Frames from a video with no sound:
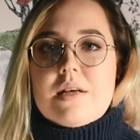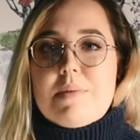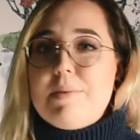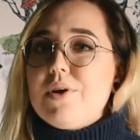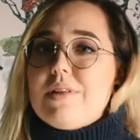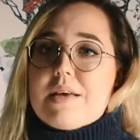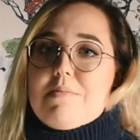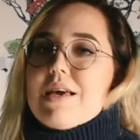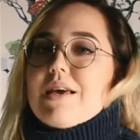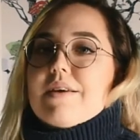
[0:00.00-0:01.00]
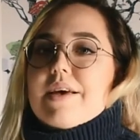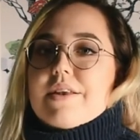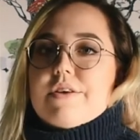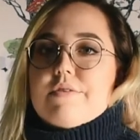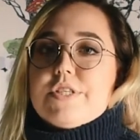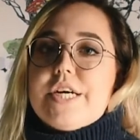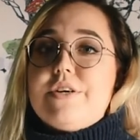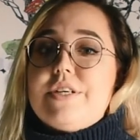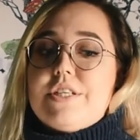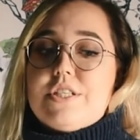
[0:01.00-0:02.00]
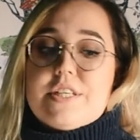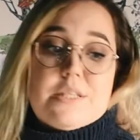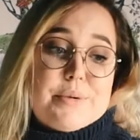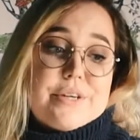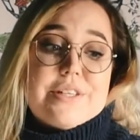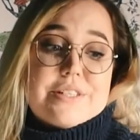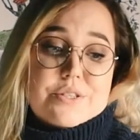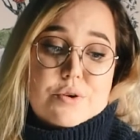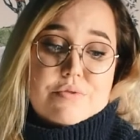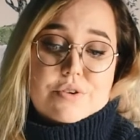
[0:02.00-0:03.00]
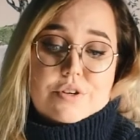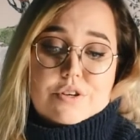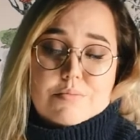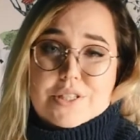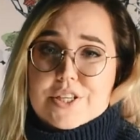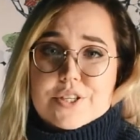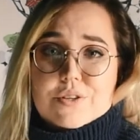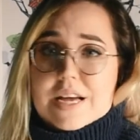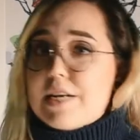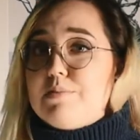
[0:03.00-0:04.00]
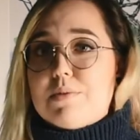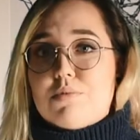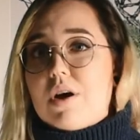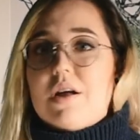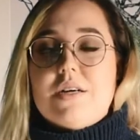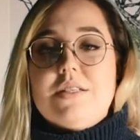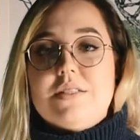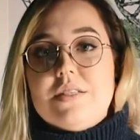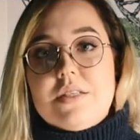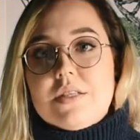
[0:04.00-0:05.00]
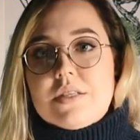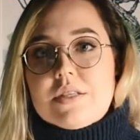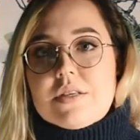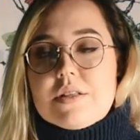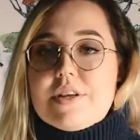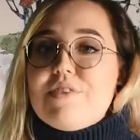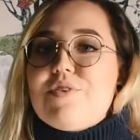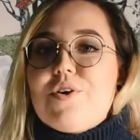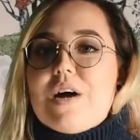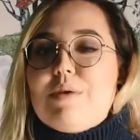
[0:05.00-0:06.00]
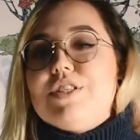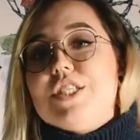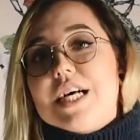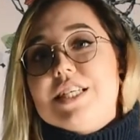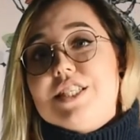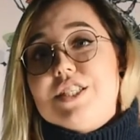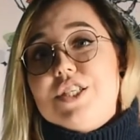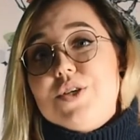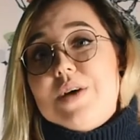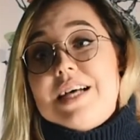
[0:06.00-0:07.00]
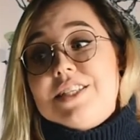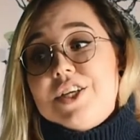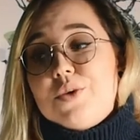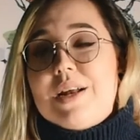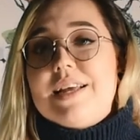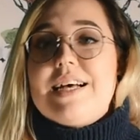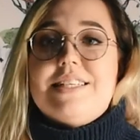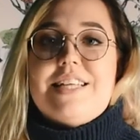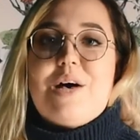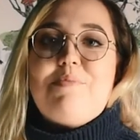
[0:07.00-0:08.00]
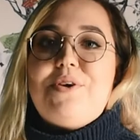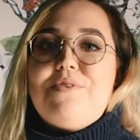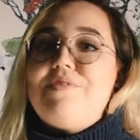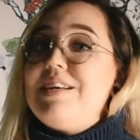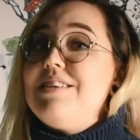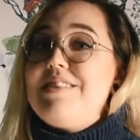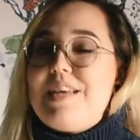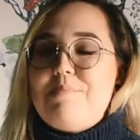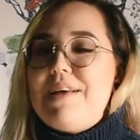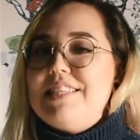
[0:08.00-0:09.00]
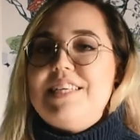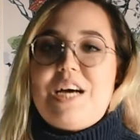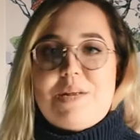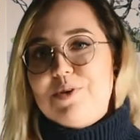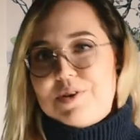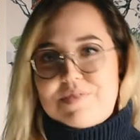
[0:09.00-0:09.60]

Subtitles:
Maybe you're like me and you cherish experiences over material items and products. Therefore, I would suggest you asking your wedding guests to help you fund the amazing honeymoon